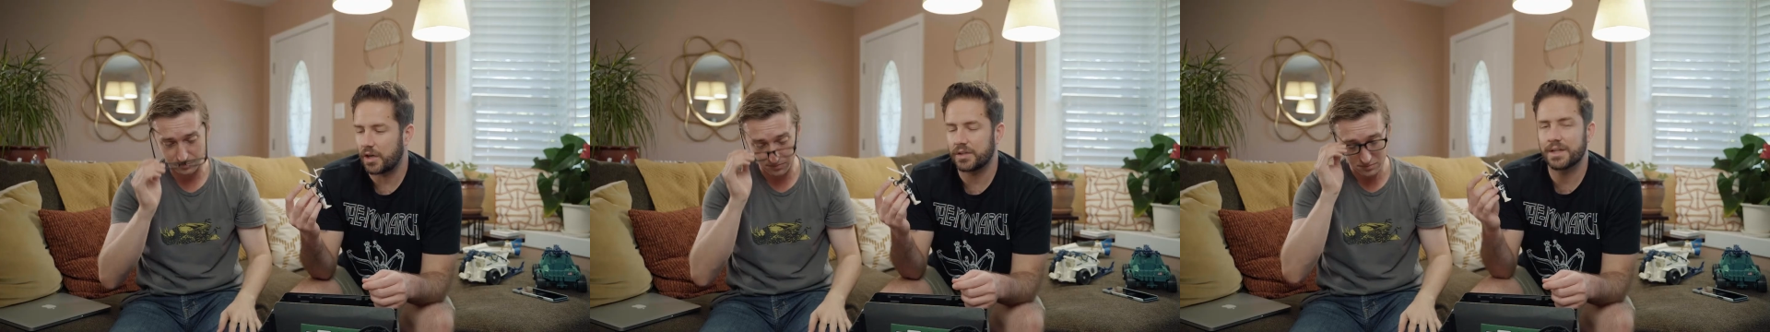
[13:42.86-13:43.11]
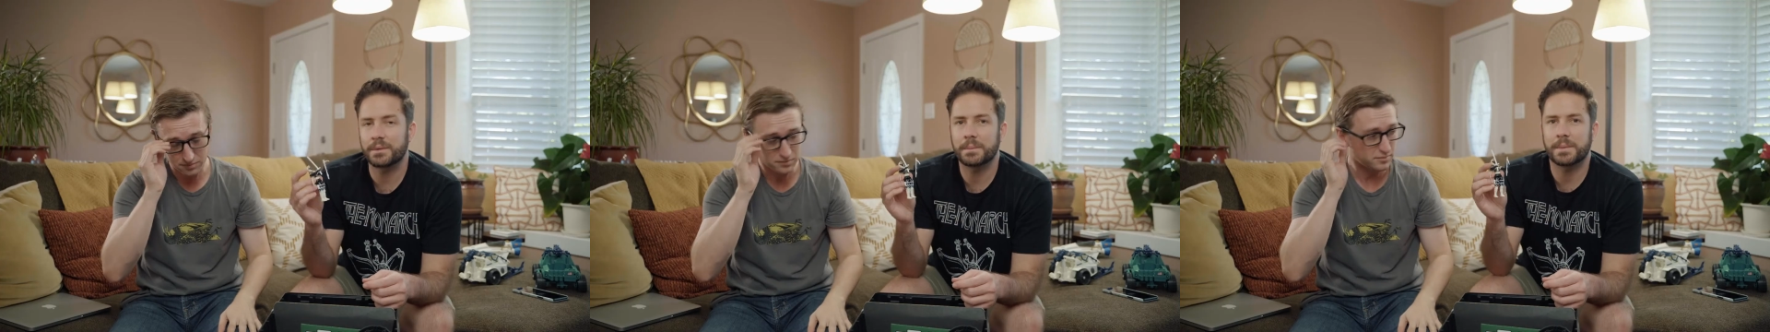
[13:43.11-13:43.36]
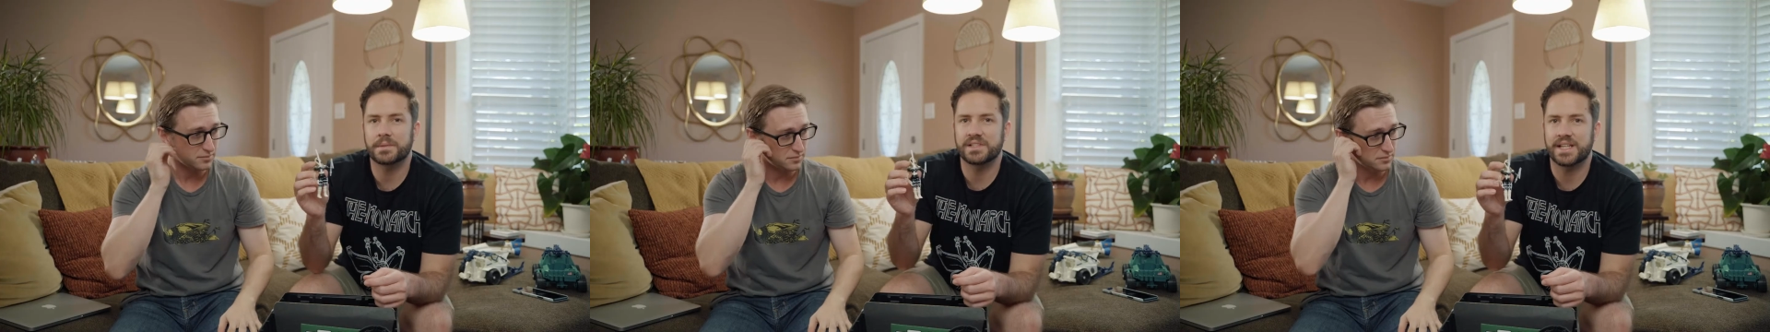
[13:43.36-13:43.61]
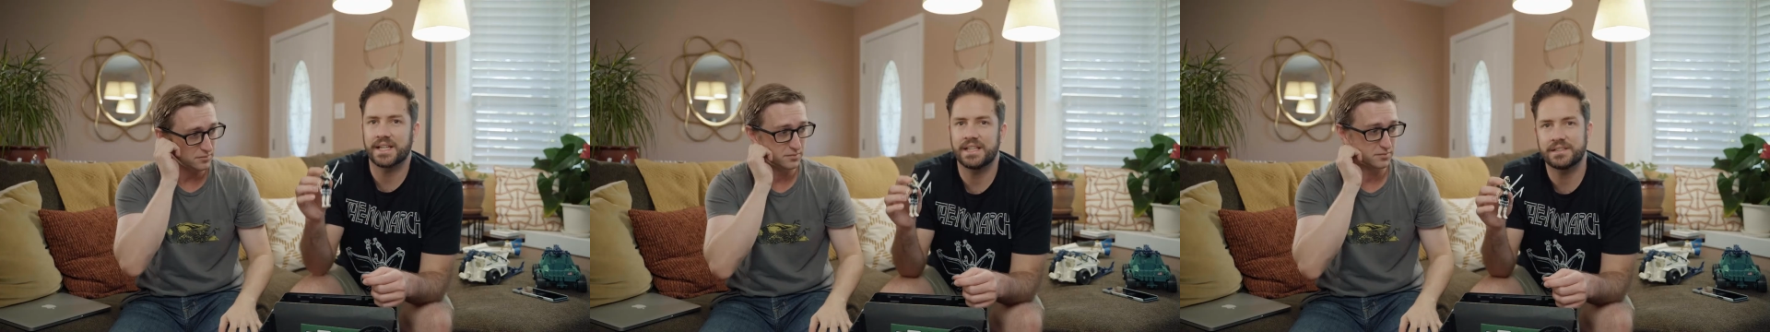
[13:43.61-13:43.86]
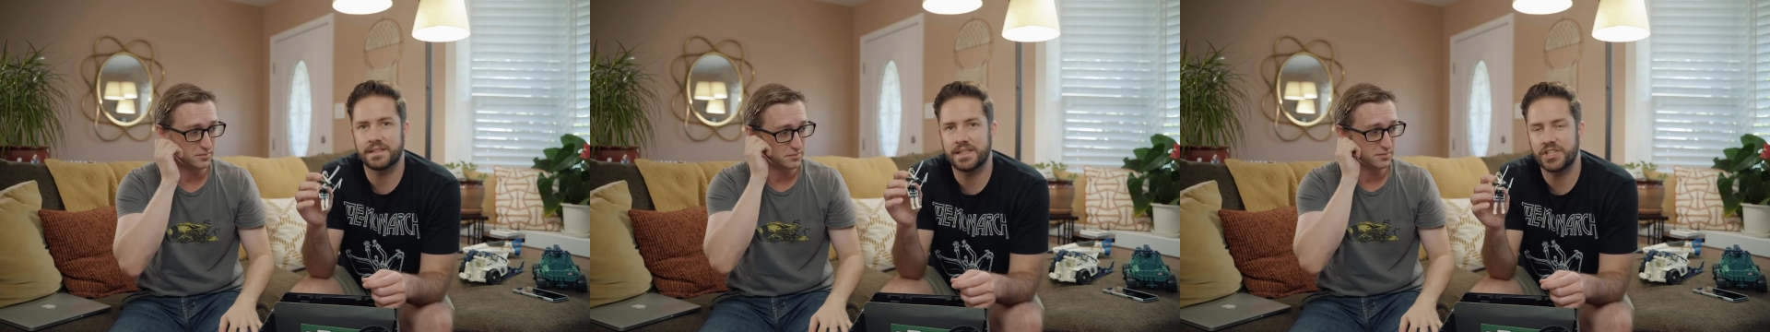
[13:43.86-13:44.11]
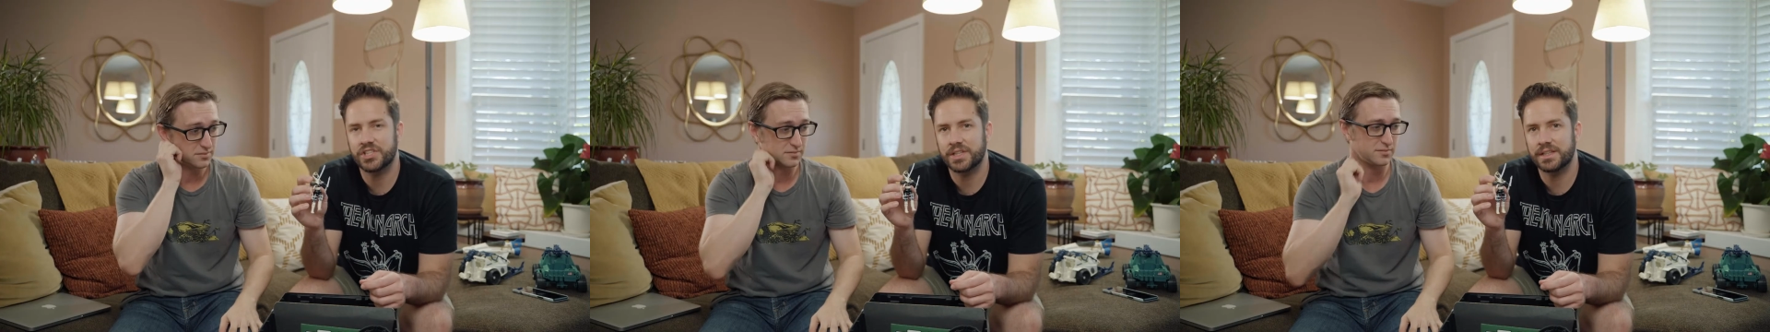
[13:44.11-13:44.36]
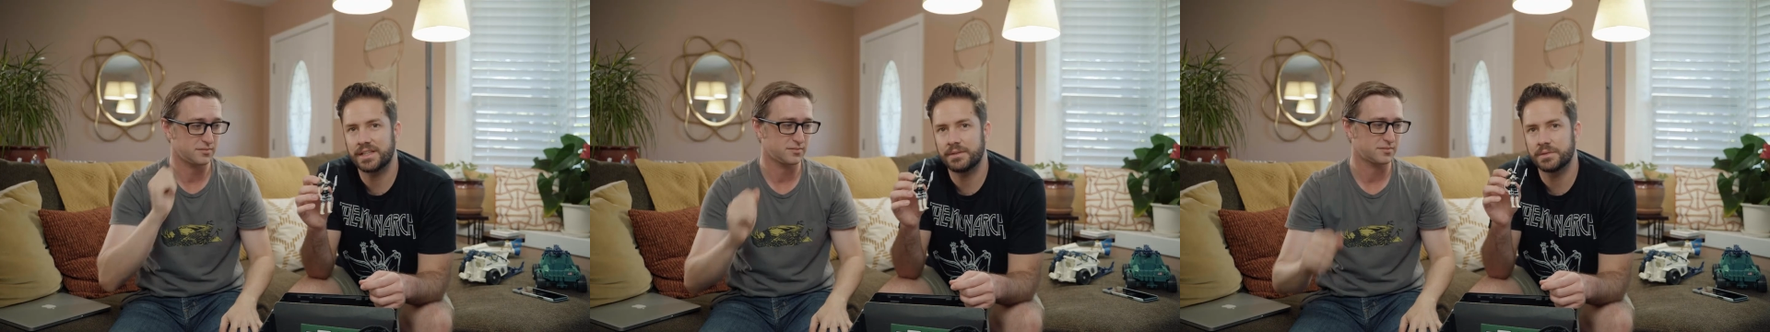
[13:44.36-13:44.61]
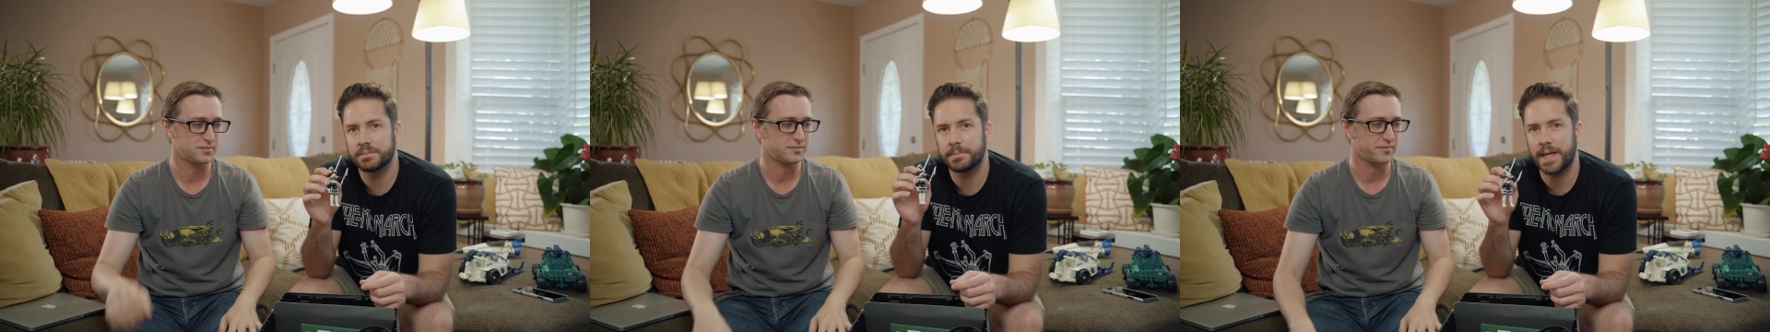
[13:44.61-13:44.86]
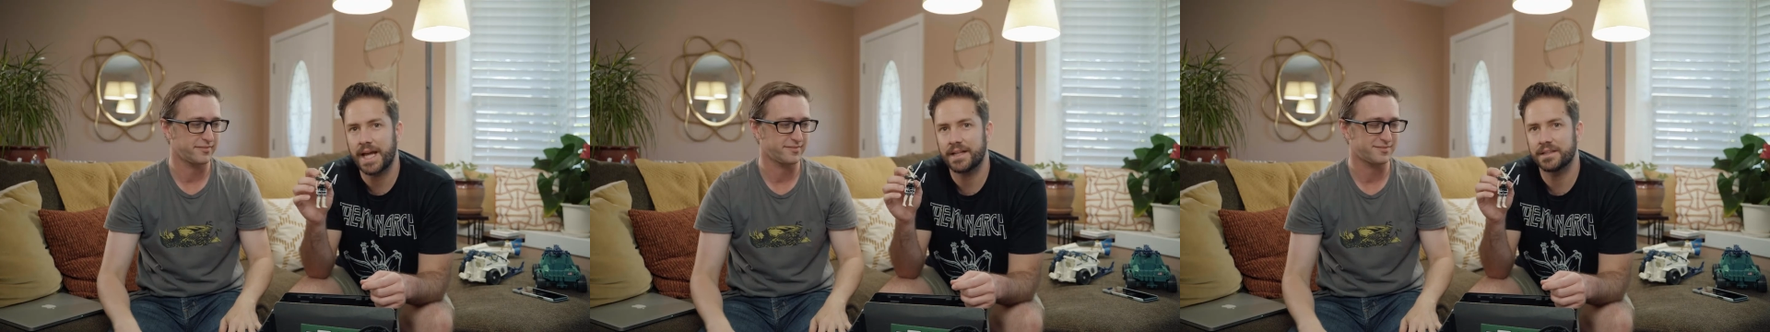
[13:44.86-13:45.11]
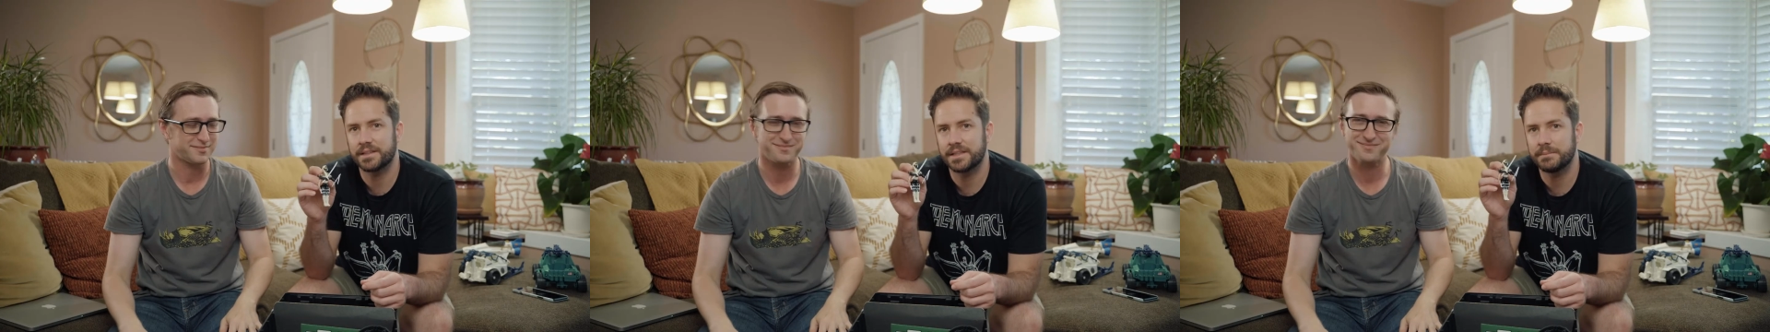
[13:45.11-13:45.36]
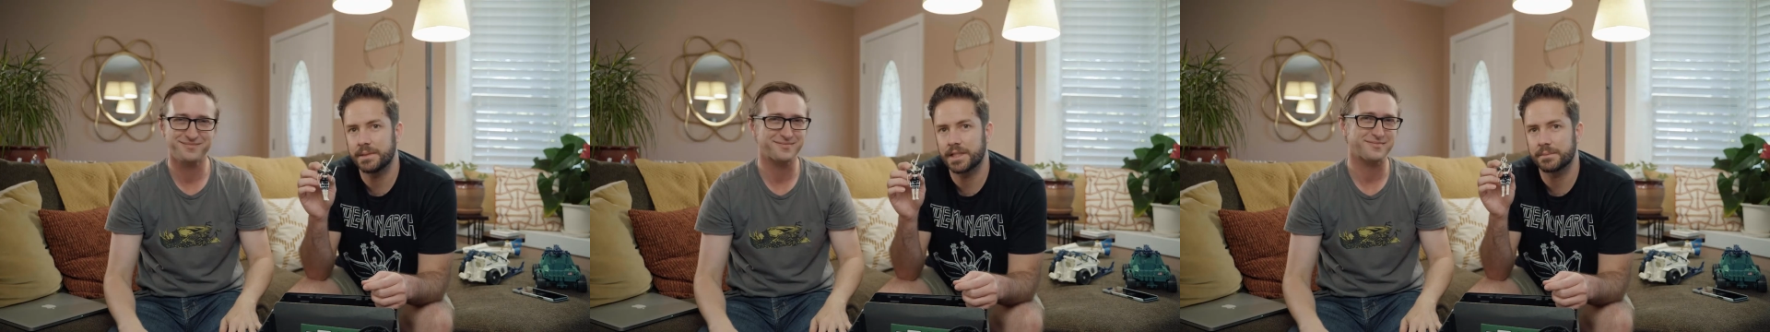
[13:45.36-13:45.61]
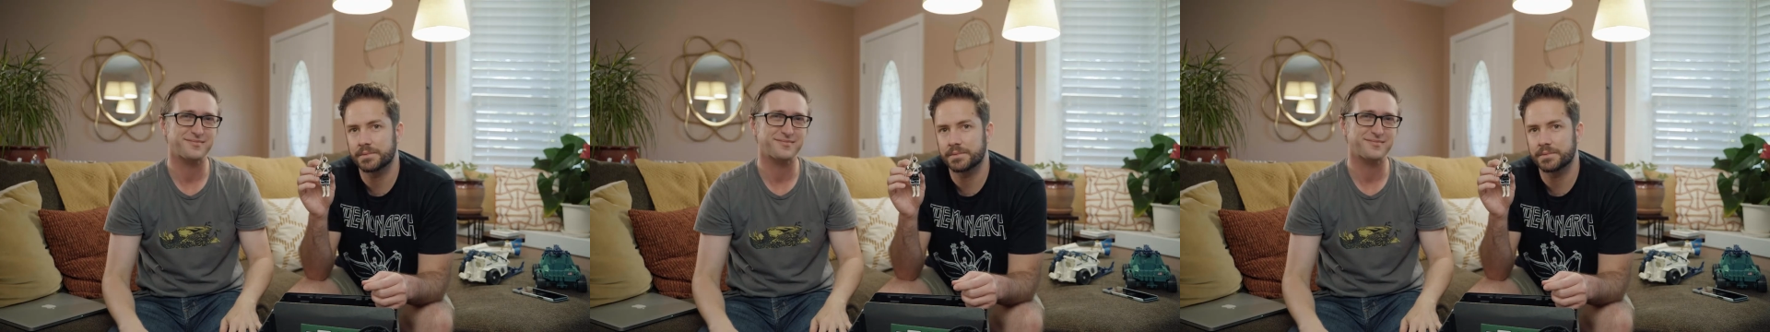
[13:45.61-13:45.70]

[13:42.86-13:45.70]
Speaker 1: I remember is that he's a ninja and he was bad and then he becomes